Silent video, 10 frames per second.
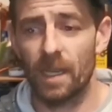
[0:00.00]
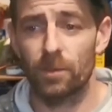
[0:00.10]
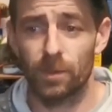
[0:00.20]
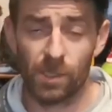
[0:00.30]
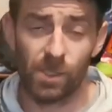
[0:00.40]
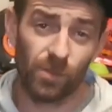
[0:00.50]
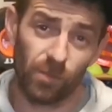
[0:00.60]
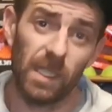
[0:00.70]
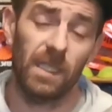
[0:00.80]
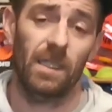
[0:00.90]
now, there's
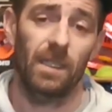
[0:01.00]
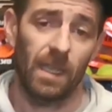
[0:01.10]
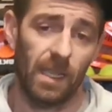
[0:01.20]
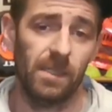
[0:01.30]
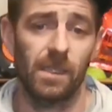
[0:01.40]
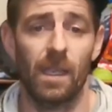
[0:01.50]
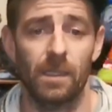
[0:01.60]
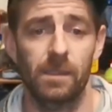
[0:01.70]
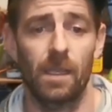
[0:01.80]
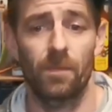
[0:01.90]
3
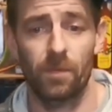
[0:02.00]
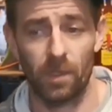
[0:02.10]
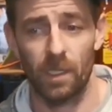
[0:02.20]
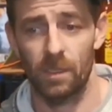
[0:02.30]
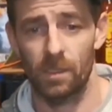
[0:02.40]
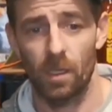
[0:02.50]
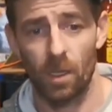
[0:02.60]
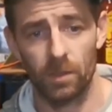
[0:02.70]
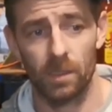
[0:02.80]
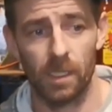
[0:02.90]
SCX 10.3s
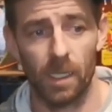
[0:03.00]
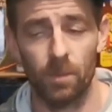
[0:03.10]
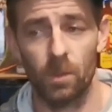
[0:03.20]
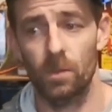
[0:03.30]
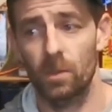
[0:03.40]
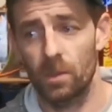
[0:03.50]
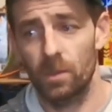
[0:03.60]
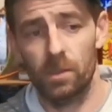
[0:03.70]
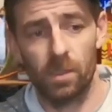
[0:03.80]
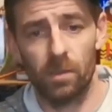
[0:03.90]
on the table.
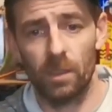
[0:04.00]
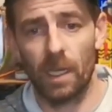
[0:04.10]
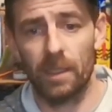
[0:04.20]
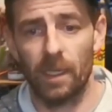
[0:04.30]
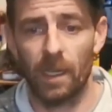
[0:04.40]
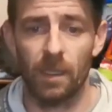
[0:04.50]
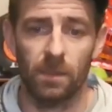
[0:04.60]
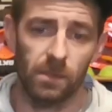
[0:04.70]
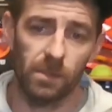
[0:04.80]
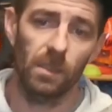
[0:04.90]
The 2
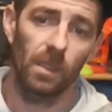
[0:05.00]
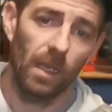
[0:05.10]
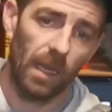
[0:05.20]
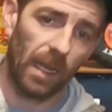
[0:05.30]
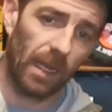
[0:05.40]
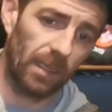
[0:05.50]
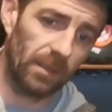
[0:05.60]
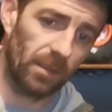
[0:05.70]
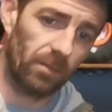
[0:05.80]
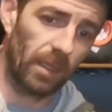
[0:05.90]
Gladiators
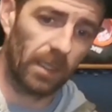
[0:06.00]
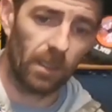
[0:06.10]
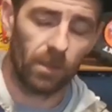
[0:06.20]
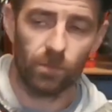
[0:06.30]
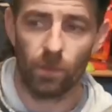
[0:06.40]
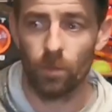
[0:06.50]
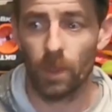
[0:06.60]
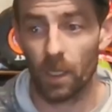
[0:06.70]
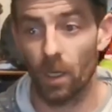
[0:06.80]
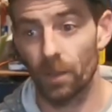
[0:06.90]
and the regular
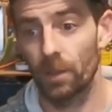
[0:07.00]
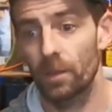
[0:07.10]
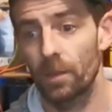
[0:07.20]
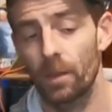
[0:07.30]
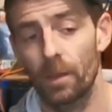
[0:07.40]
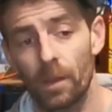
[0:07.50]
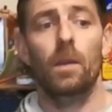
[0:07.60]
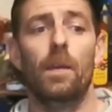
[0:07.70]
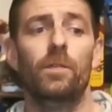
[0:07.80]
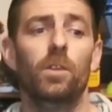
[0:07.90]
Rubicon. Now
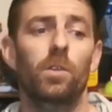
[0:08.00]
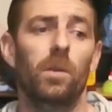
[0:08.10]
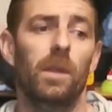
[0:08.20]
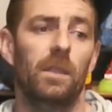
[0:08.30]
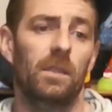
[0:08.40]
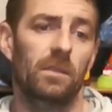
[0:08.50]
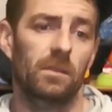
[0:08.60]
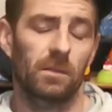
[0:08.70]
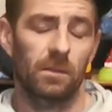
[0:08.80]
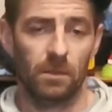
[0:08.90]
after doing
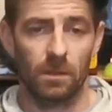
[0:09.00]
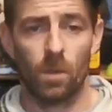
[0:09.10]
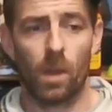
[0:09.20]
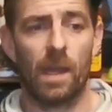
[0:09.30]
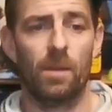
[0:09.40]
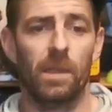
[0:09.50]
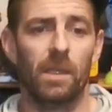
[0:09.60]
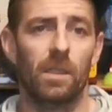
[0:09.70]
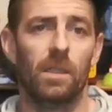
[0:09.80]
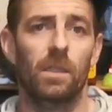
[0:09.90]
quite a bit
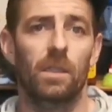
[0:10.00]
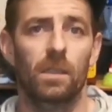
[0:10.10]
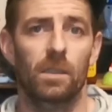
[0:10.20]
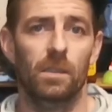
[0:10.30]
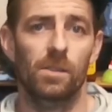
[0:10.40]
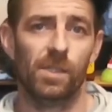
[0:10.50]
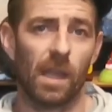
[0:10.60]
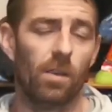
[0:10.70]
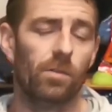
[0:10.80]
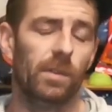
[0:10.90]
of
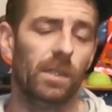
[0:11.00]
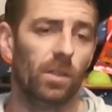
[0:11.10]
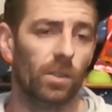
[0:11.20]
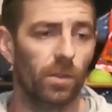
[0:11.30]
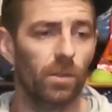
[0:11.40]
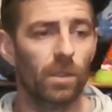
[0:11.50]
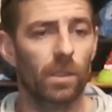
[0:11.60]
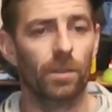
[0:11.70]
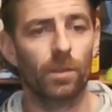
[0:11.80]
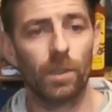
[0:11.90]
scouring on Google
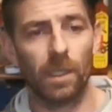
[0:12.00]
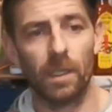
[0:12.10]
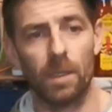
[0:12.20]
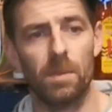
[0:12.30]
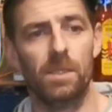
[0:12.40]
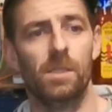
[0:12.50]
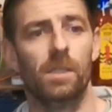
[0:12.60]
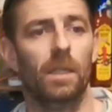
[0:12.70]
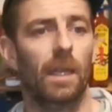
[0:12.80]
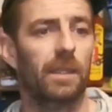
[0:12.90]
and looking at images
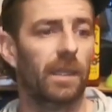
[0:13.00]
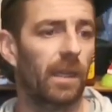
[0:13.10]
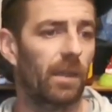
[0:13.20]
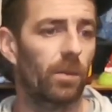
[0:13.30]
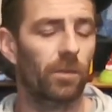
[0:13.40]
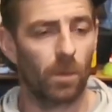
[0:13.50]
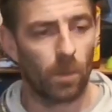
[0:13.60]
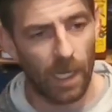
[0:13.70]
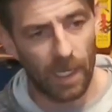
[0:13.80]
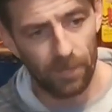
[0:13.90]
of Gladiator with my
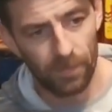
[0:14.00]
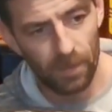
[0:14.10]
wife,